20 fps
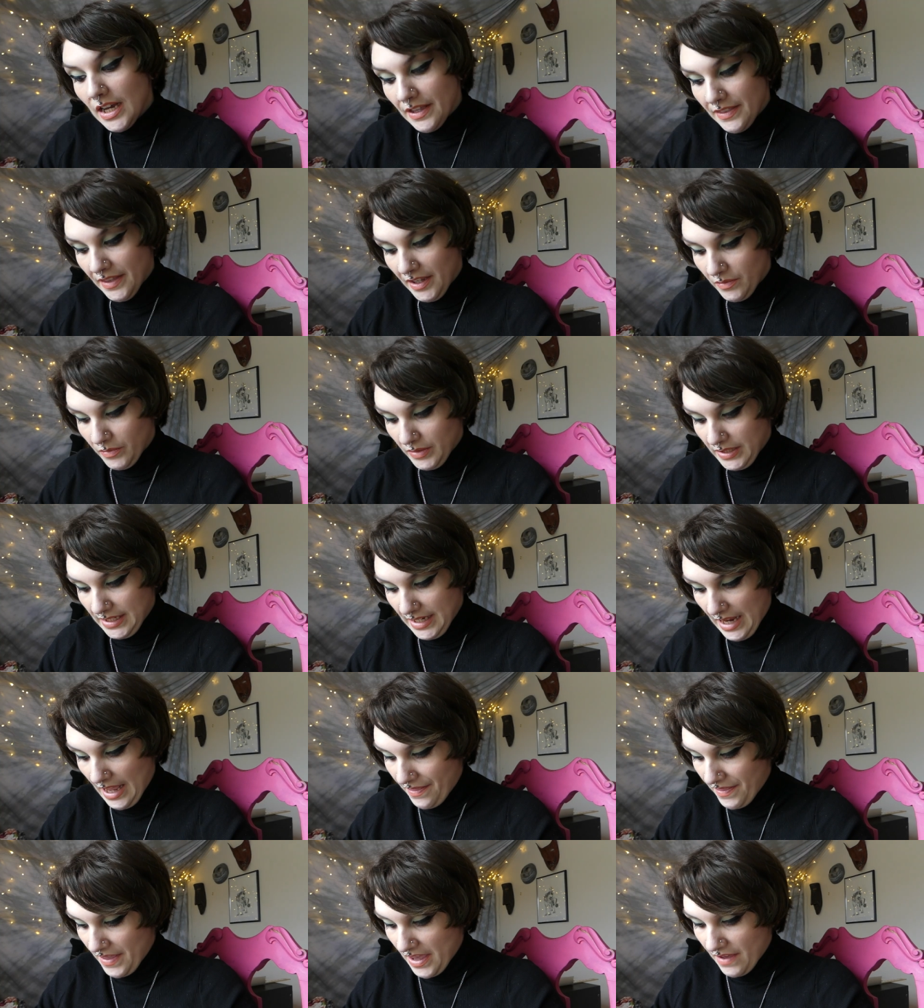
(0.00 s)
and then was
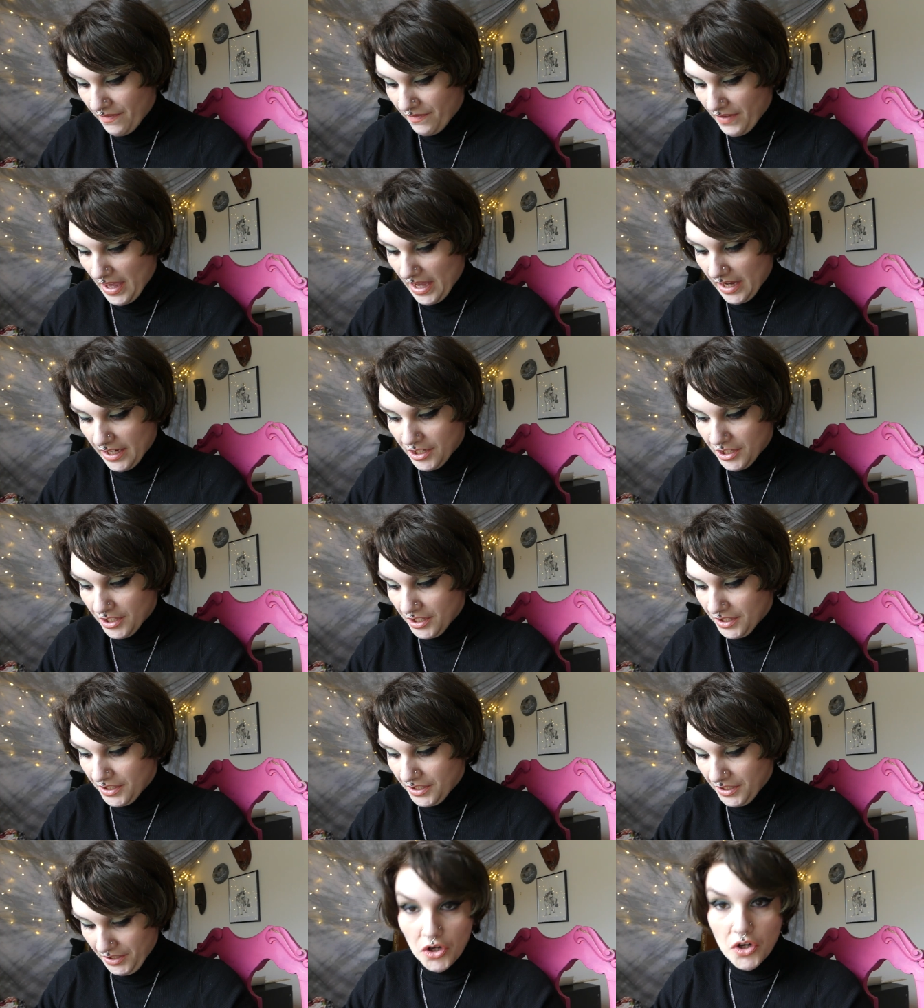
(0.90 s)
sat there for
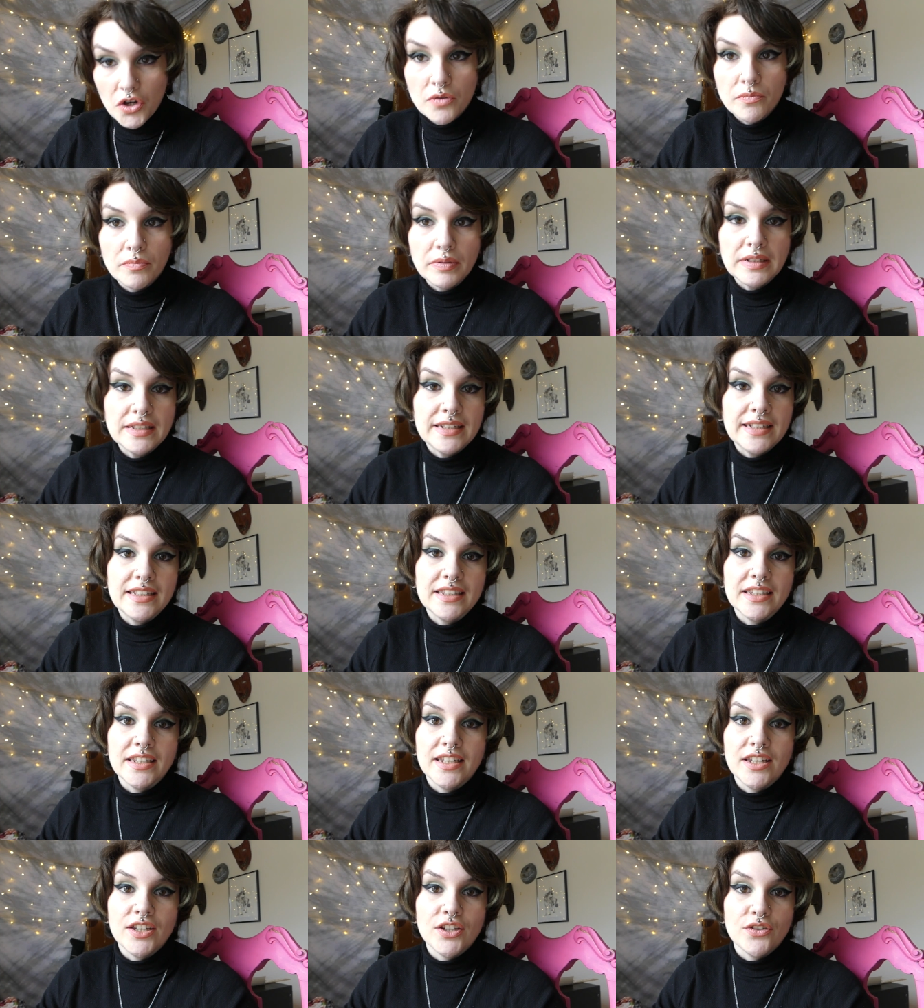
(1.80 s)
ages
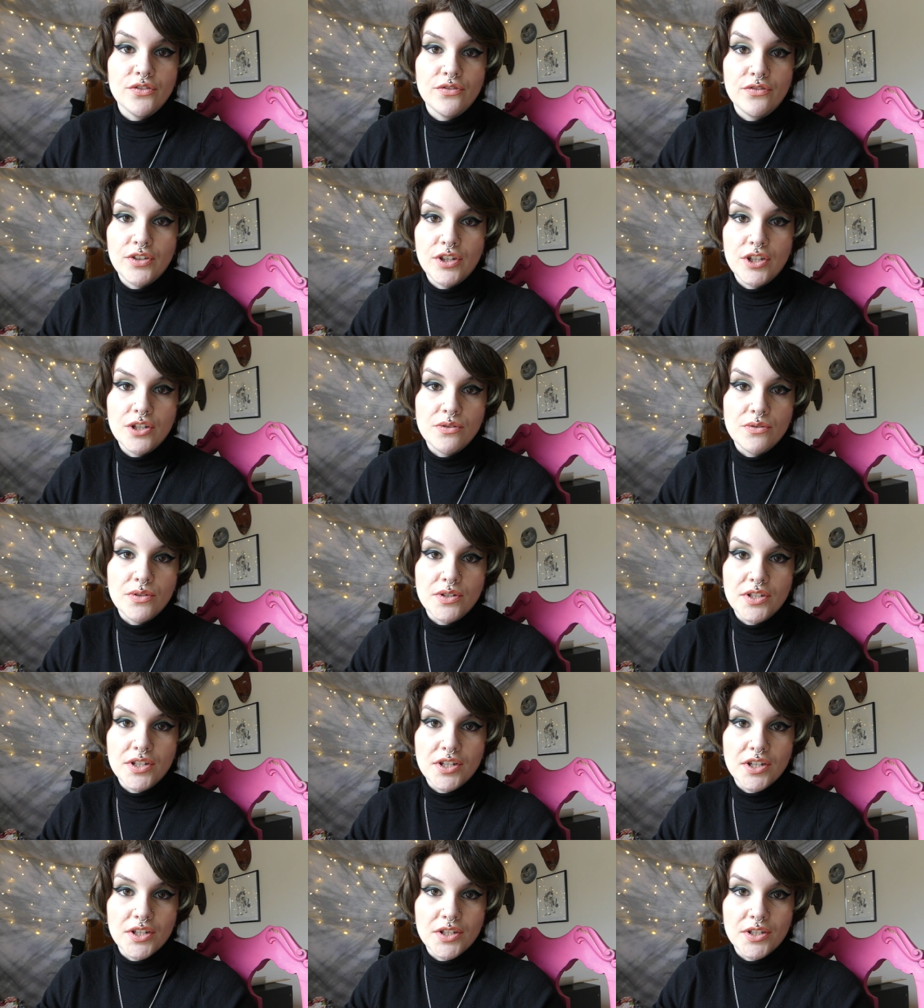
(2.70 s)
completely confused
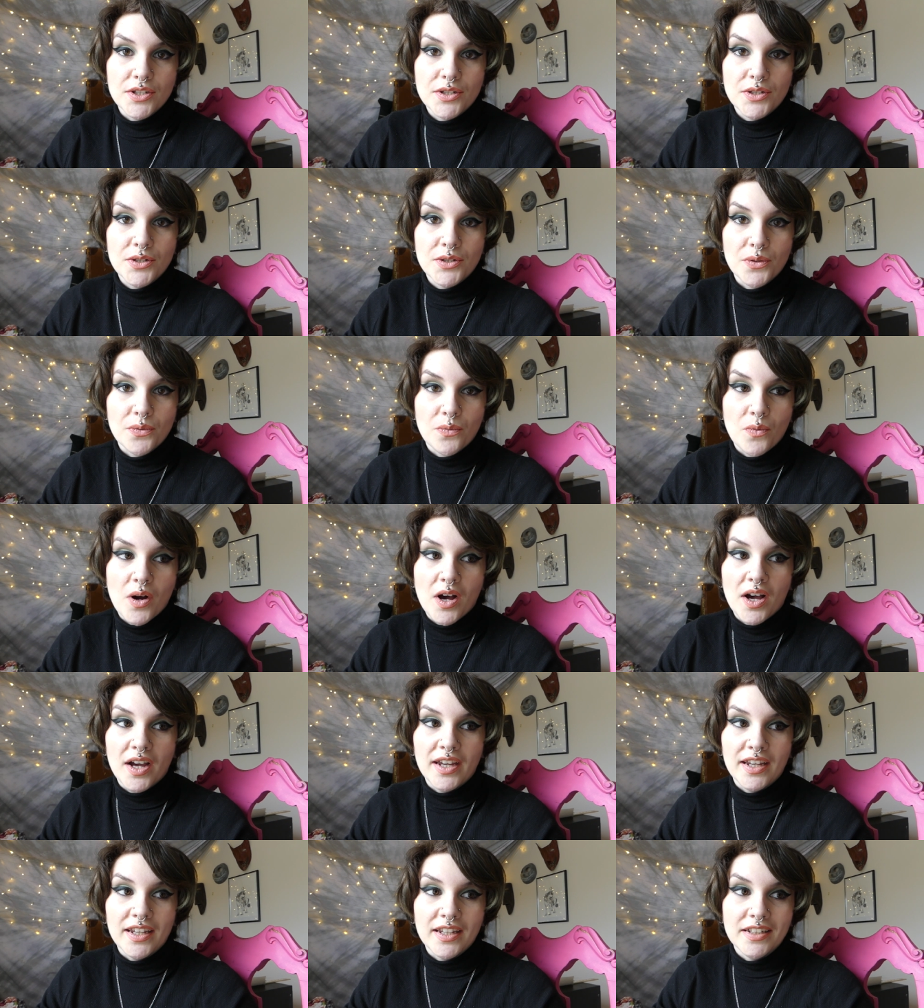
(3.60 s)
as to
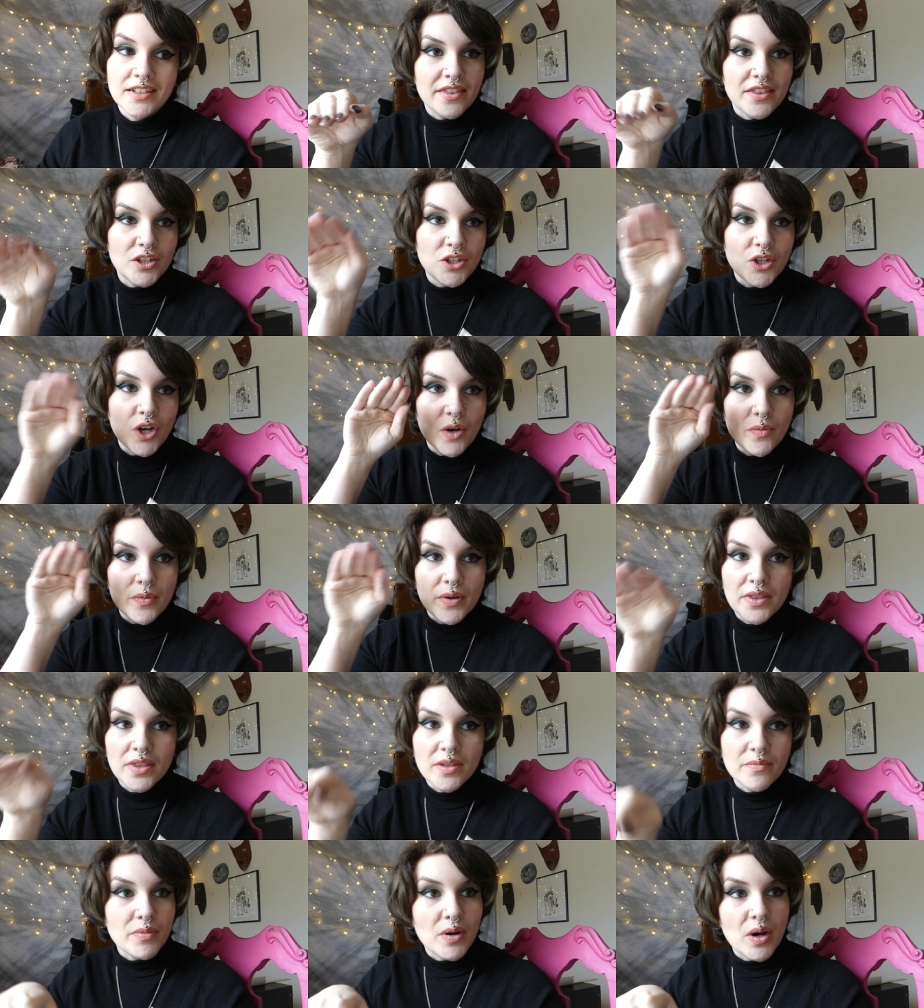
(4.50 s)
why the top
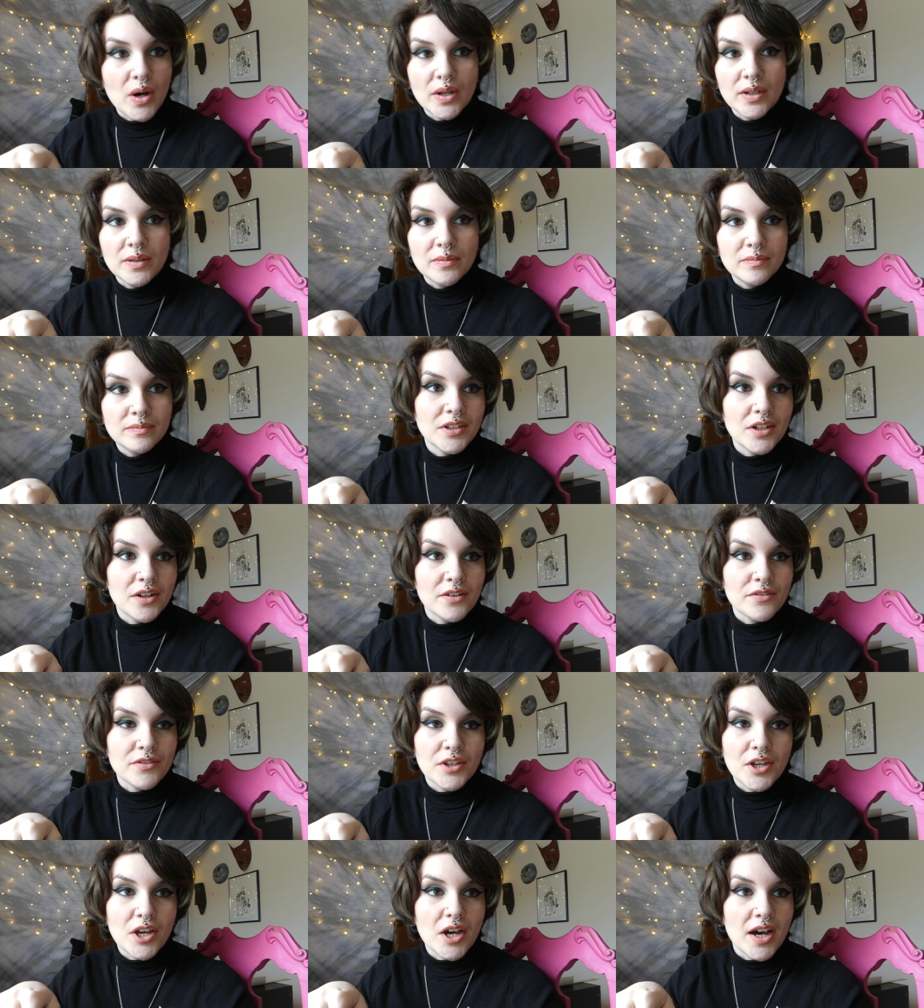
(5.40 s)
and the bottom of
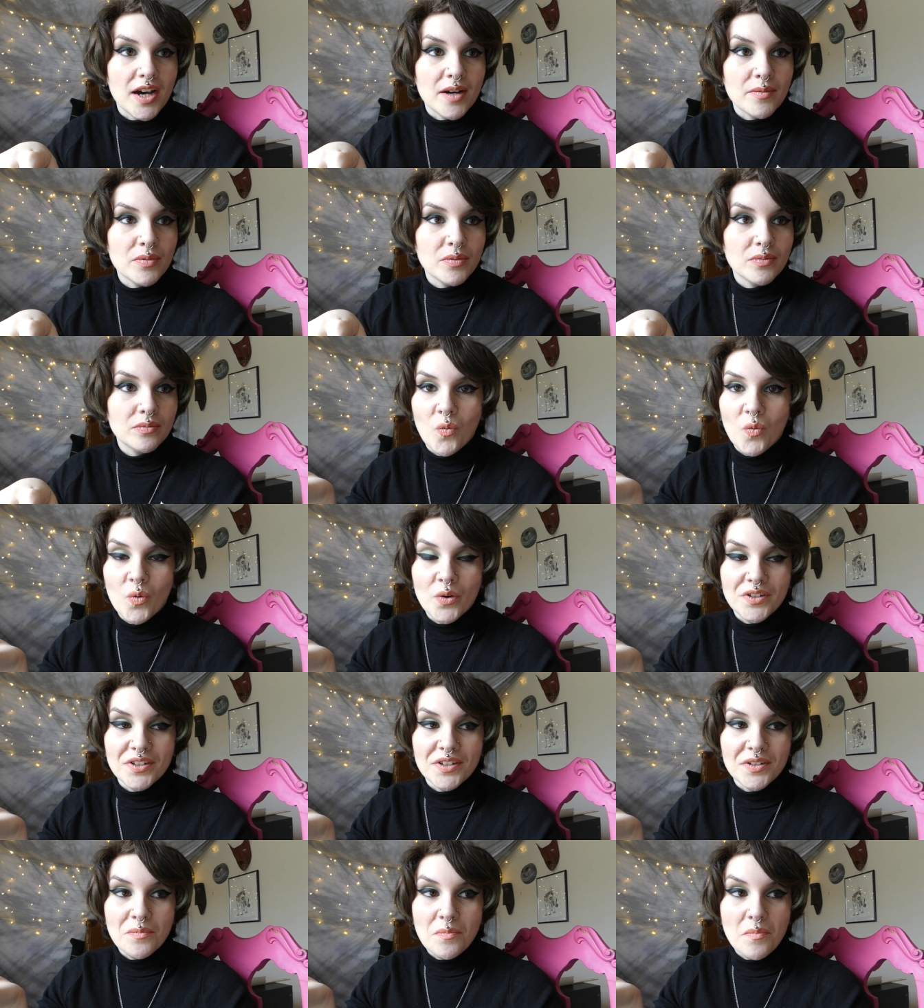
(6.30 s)
the cup
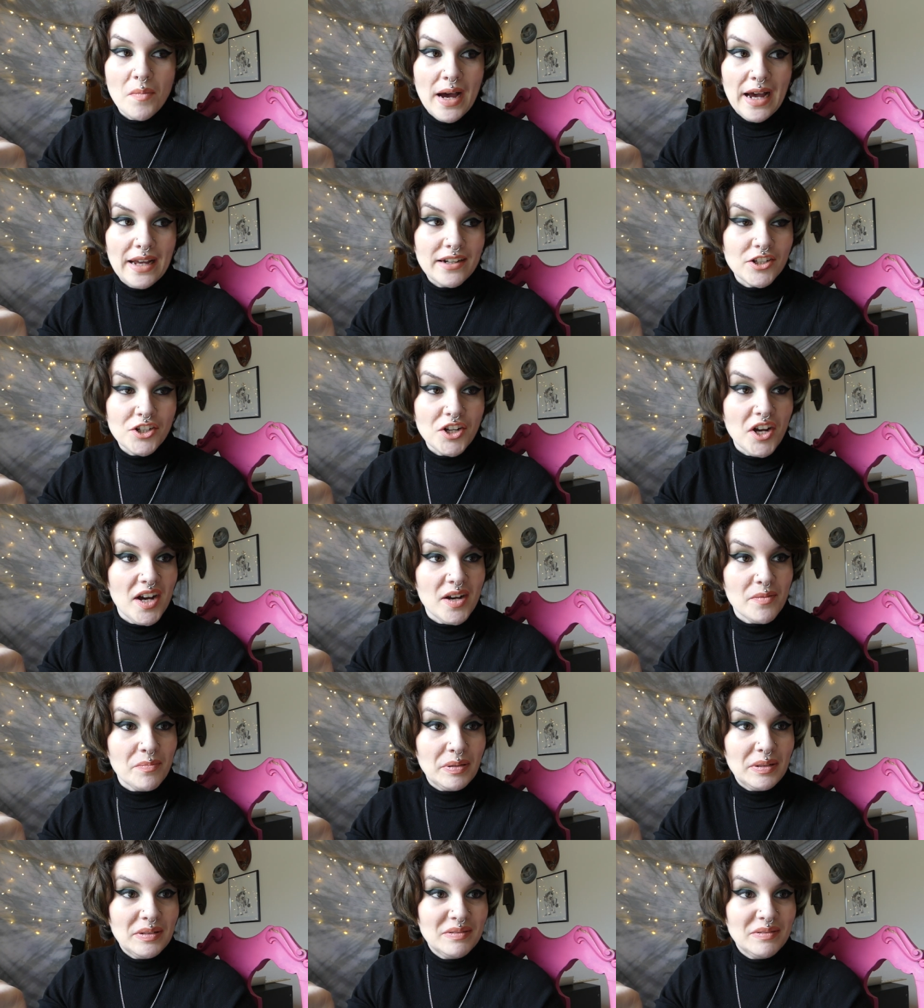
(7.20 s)
wouldn't match up